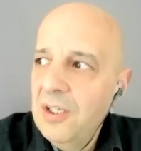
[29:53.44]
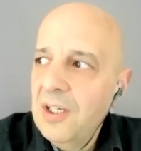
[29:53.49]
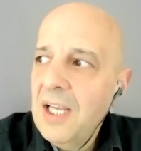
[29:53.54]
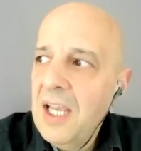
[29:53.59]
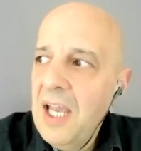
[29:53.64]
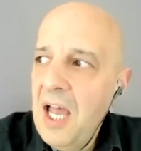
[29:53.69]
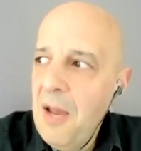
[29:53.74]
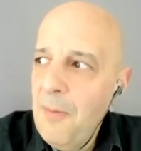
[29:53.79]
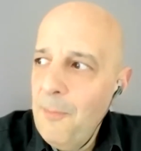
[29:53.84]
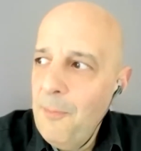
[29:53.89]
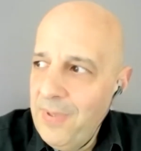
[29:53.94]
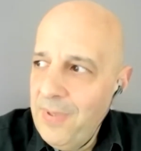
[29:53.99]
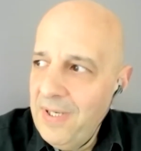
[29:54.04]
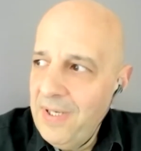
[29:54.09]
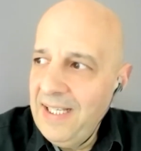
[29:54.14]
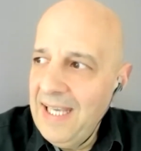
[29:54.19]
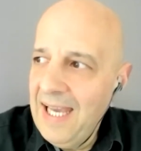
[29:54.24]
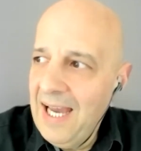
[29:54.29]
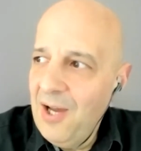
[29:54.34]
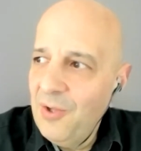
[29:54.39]
a
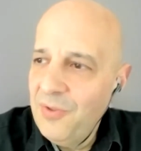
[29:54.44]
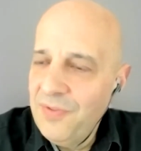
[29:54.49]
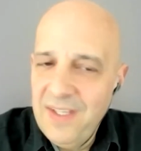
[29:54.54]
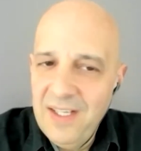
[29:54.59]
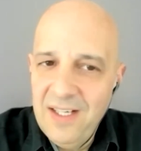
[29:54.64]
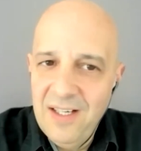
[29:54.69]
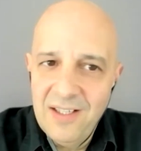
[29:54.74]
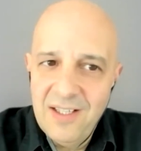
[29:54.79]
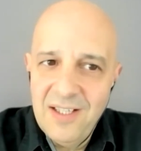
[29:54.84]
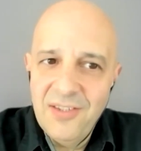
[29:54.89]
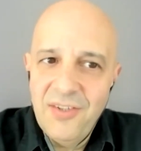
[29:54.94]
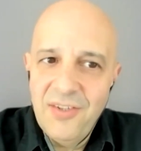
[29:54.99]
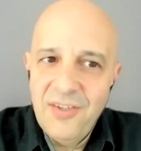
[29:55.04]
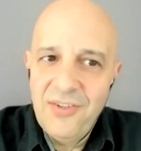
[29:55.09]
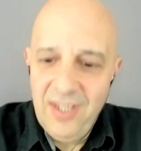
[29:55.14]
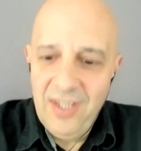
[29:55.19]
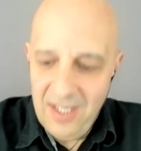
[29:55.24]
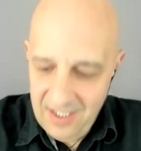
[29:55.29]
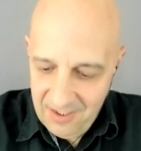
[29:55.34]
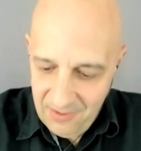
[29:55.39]
company out there, because
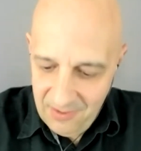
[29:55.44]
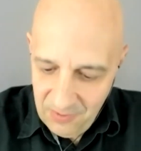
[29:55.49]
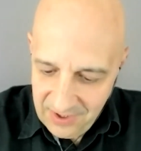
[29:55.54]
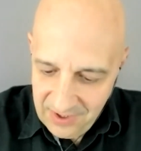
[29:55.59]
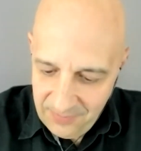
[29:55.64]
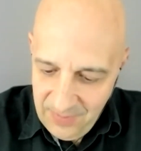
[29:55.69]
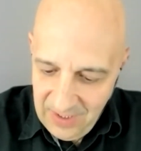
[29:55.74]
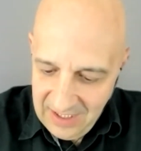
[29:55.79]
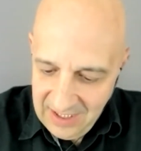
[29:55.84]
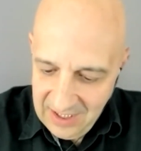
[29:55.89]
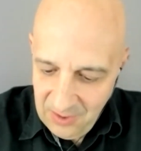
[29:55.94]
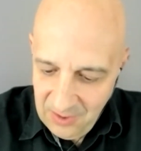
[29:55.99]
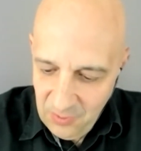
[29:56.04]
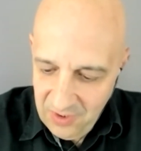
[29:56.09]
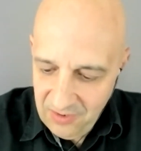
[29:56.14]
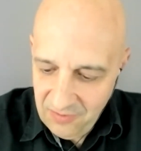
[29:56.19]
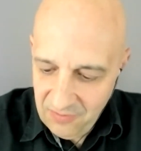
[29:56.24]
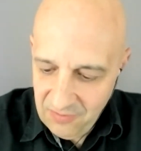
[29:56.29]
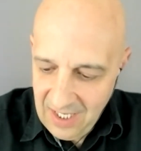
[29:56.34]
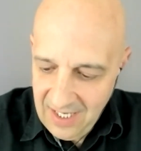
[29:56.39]
we're speaking
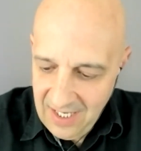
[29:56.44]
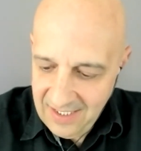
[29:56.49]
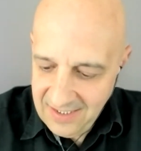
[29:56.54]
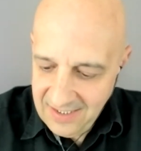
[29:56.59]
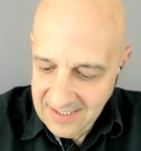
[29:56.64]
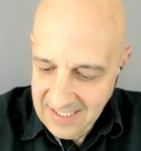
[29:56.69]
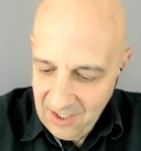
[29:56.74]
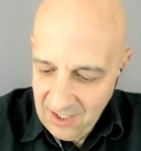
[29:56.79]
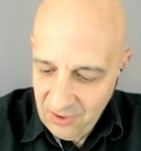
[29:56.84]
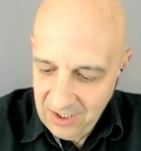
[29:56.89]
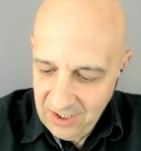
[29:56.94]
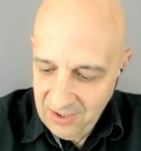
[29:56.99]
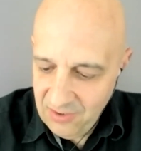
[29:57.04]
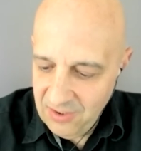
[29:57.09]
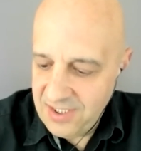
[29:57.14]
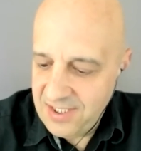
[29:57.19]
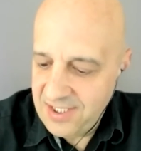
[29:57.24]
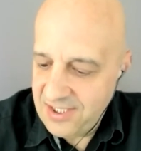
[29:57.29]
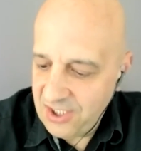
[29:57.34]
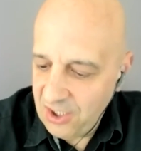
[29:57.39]
with Ryann Dowdy
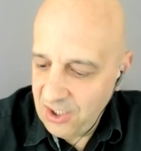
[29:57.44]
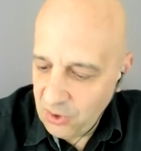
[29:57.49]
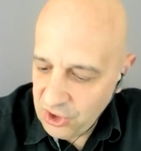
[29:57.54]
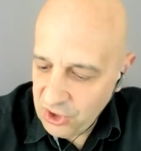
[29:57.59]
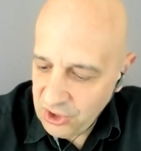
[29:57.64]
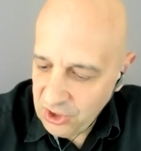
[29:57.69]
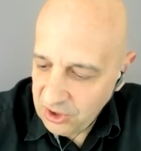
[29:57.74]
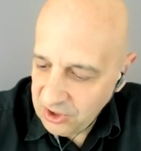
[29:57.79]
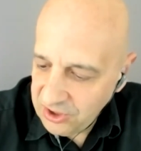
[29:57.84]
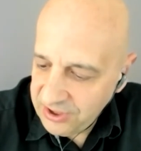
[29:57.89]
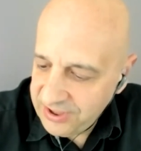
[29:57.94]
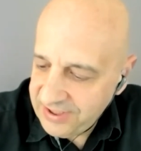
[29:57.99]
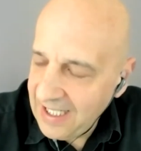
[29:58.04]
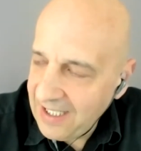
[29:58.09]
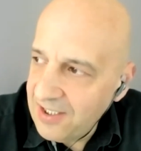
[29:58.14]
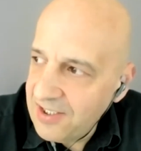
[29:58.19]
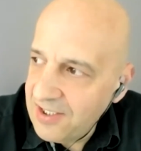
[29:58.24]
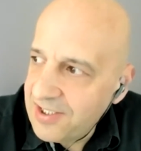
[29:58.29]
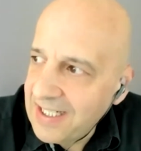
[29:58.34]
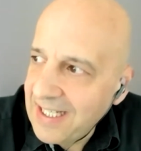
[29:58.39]
at Social
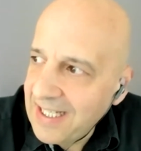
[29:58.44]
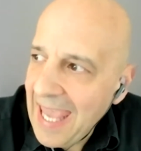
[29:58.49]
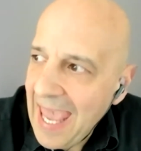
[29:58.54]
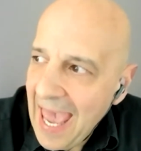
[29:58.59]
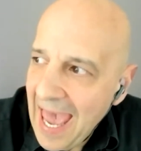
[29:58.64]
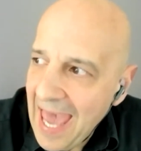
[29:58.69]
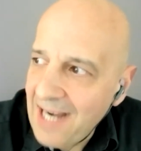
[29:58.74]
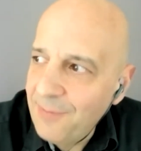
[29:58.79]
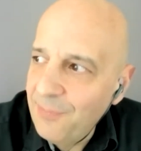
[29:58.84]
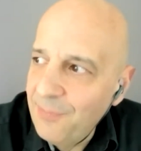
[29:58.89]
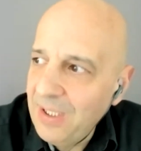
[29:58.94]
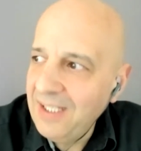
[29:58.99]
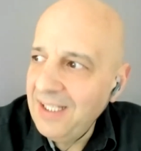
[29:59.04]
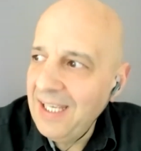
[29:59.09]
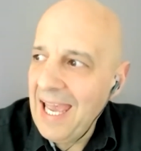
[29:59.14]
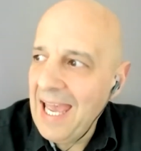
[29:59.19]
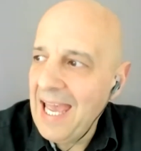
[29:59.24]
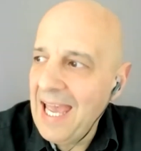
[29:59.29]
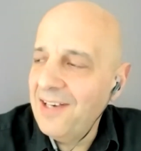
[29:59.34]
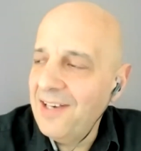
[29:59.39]
Sellers Academy,
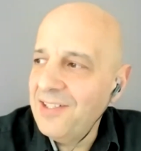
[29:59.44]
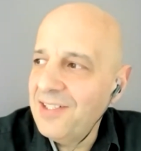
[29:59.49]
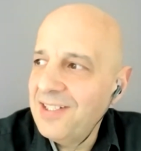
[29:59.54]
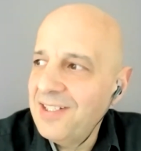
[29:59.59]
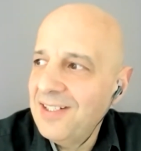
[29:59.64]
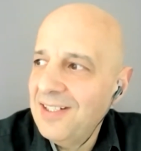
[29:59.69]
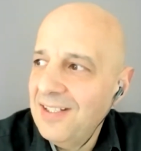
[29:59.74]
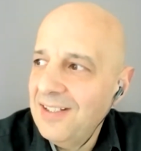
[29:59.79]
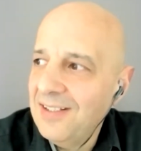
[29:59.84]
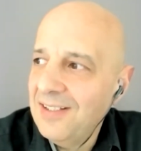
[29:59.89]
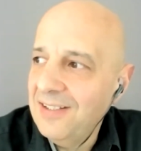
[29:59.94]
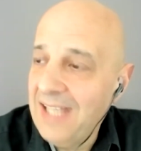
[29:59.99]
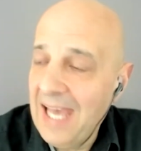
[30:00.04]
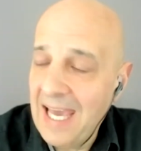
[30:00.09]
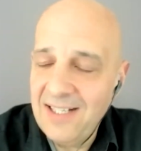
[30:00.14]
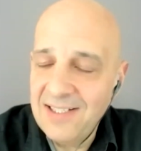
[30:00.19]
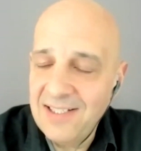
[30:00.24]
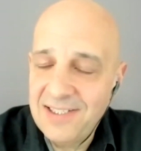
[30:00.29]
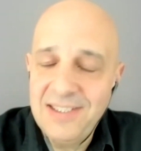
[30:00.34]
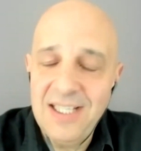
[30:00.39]
and
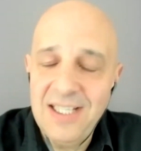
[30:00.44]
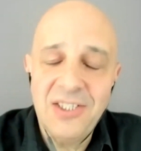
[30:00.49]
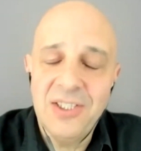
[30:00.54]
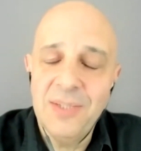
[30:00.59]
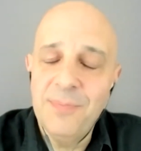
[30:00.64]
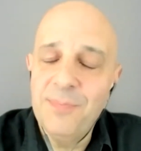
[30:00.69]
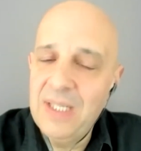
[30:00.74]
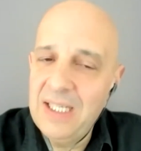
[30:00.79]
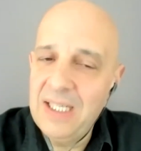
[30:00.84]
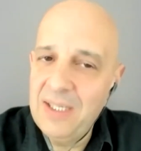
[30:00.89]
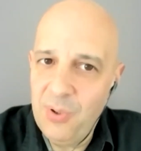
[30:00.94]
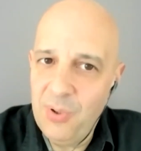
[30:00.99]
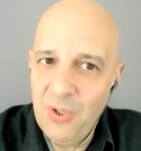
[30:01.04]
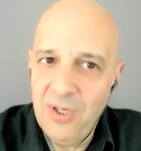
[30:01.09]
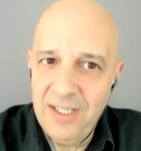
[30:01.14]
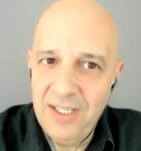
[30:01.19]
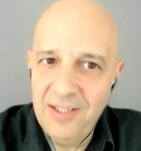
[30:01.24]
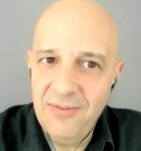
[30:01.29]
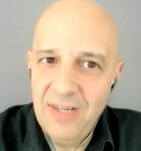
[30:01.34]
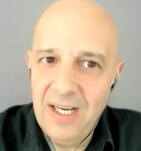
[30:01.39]
that is such a big
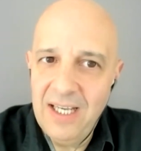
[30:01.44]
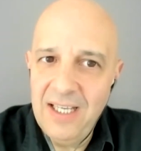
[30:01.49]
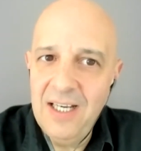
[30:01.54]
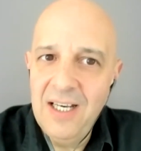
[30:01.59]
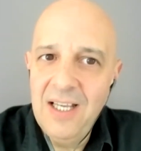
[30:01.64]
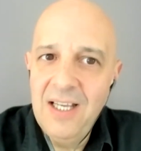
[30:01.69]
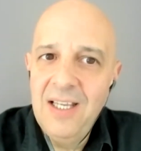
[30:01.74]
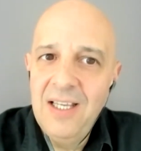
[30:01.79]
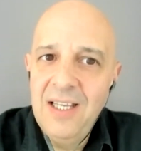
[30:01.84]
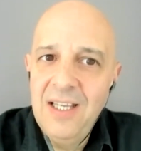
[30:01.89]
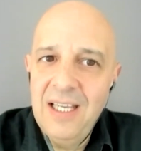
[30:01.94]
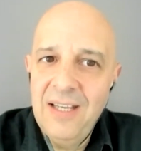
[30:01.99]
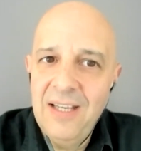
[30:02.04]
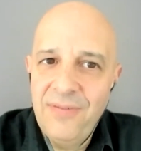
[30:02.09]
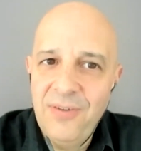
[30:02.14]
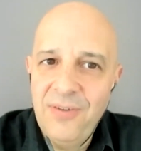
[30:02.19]
point, right? If